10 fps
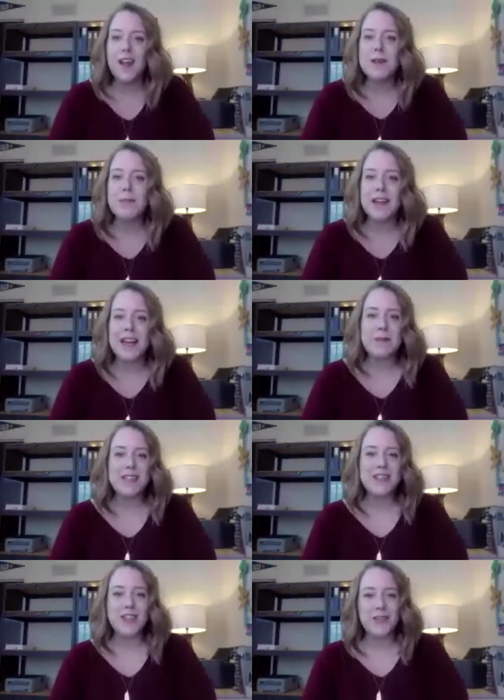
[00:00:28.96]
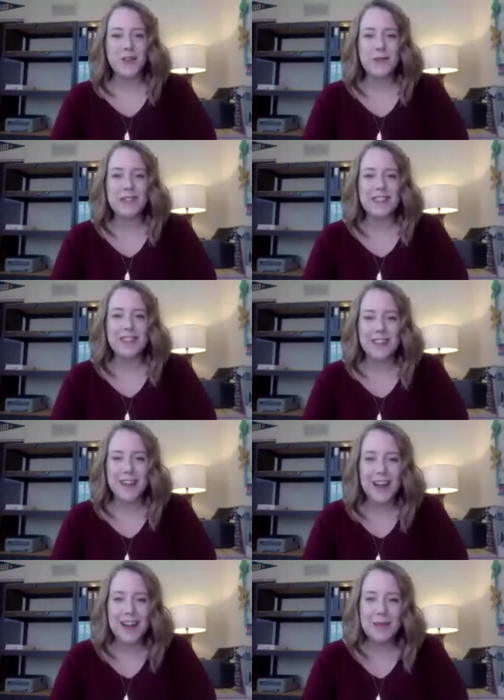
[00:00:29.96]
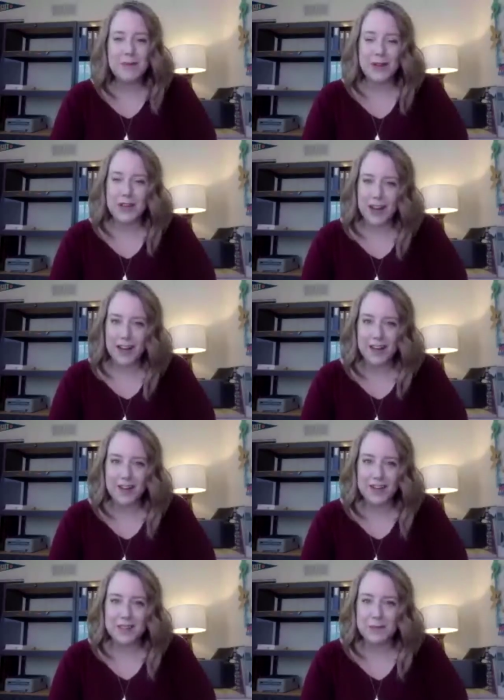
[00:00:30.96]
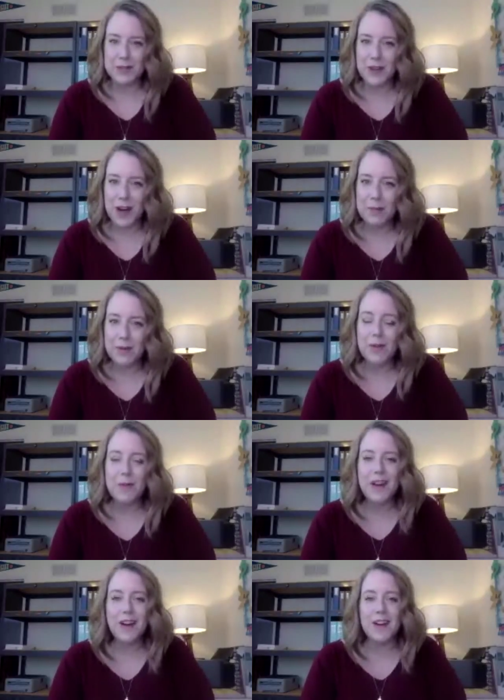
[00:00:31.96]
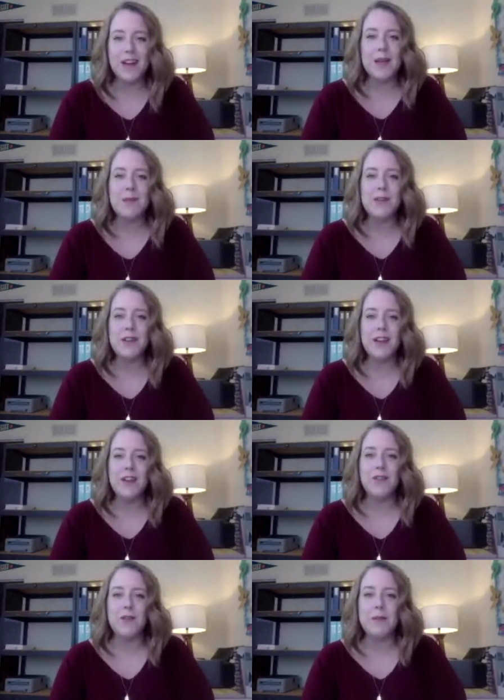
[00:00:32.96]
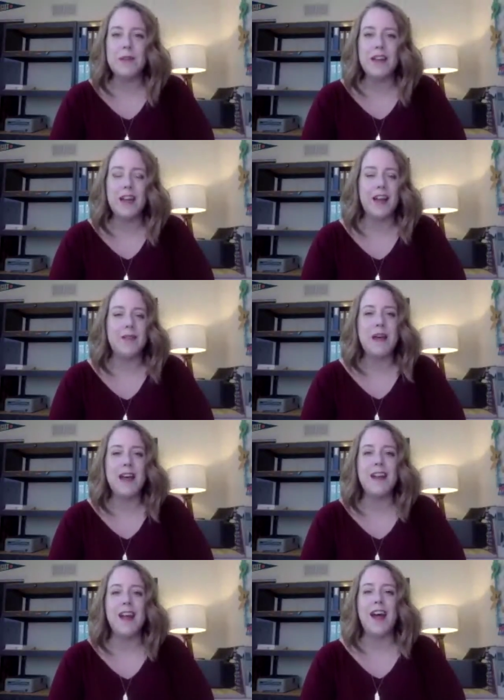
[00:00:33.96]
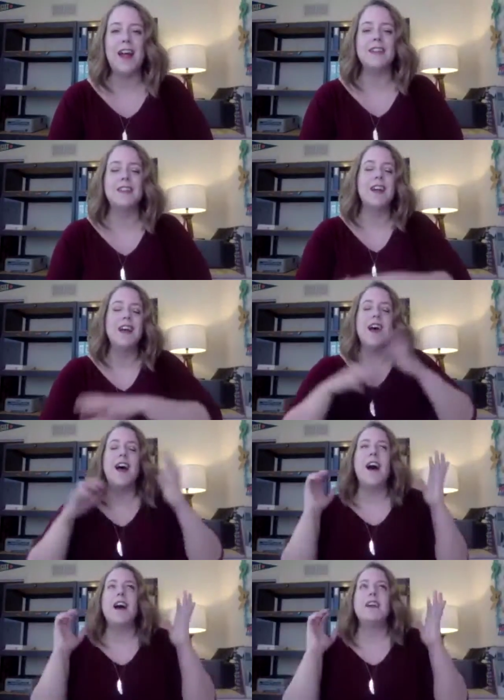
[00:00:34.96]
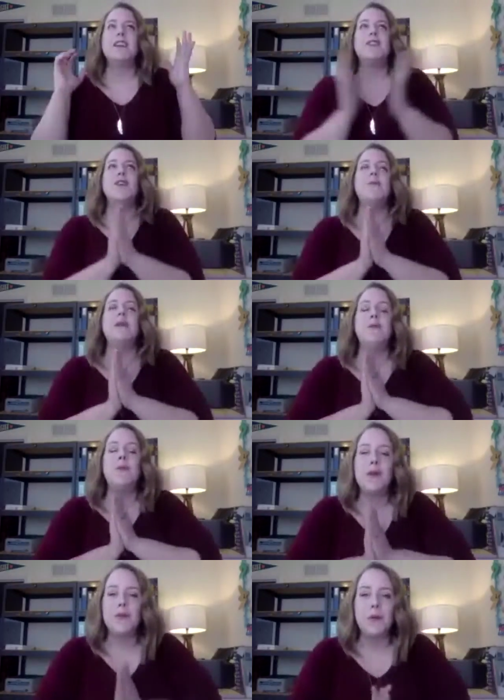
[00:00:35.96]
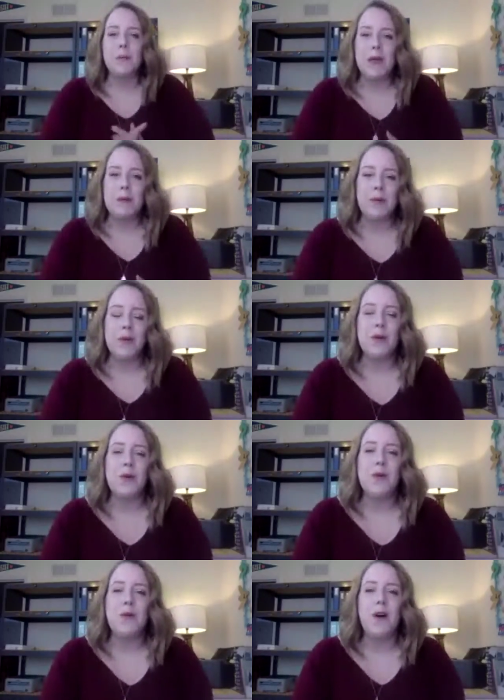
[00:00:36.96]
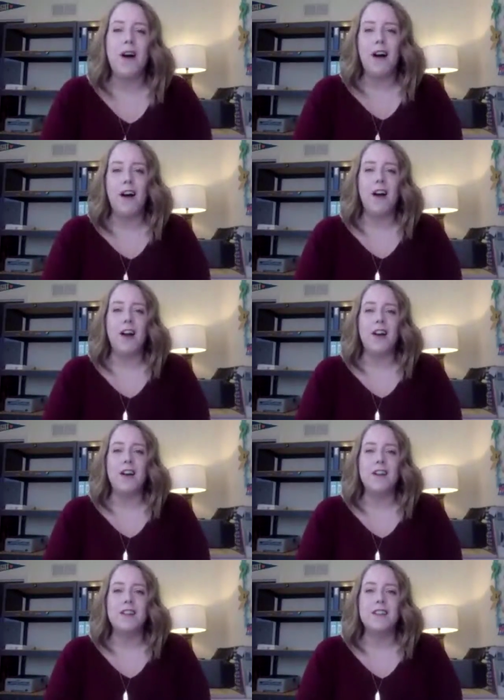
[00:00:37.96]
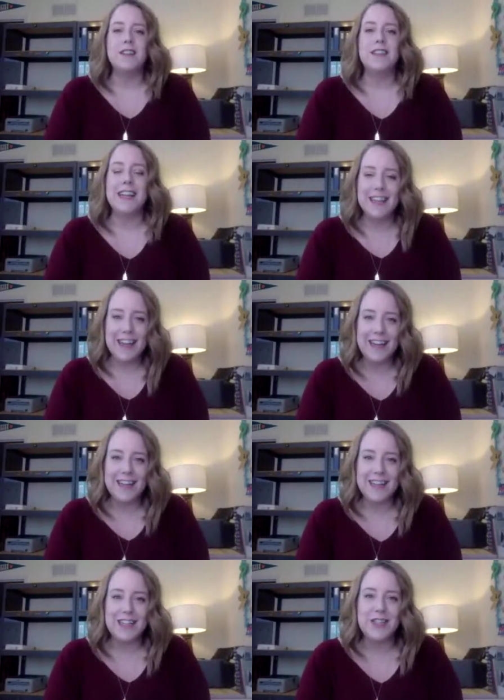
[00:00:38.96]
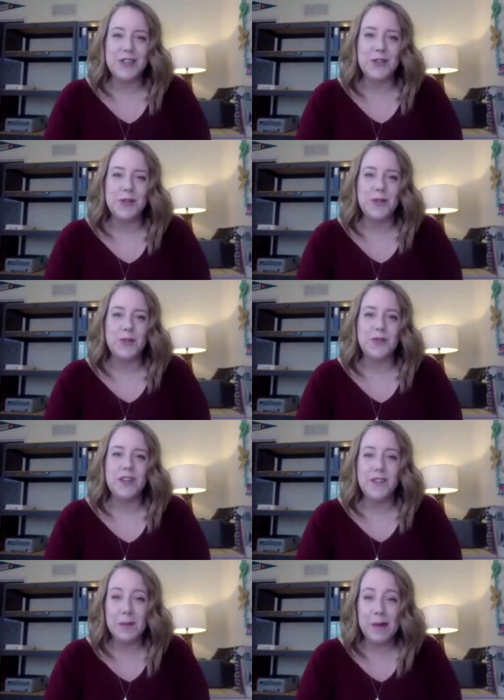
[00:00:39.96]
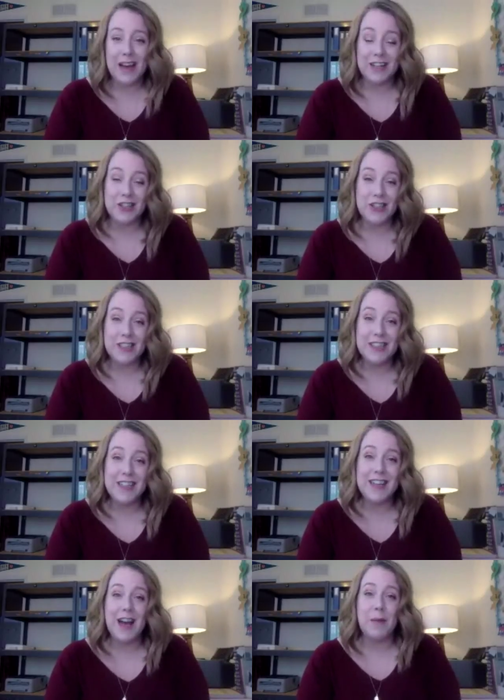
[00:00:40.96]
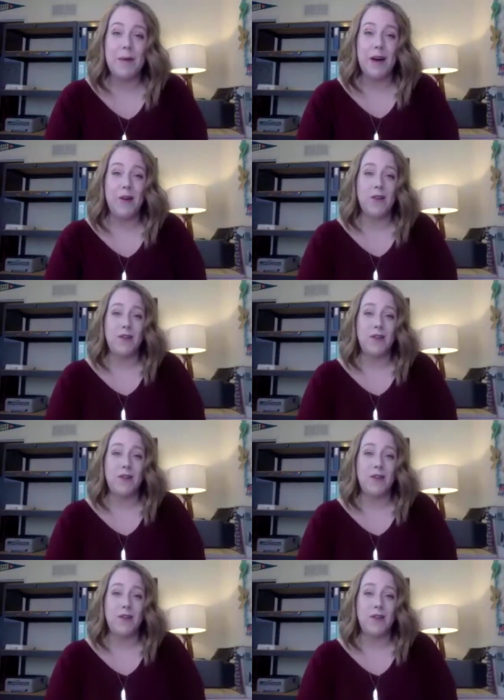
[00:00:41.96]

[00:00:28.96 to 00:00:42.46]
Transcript: My name is Jennifer Wilson, and I am your guide here at Simple Scrapper. We are a community of women and men and so many wonderful people who are dedicated to living passionately about